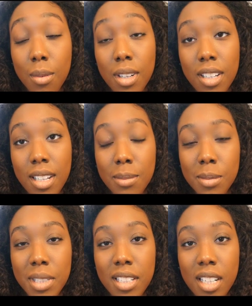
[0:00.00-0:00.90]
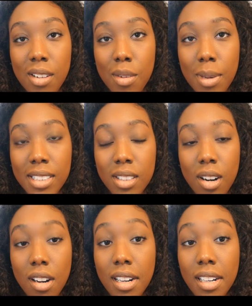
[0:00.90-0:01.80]
Well, it helps me to cover my
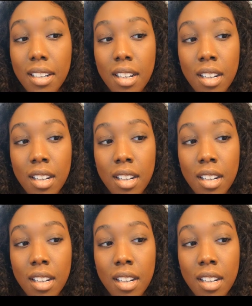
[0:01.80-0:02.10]
scarring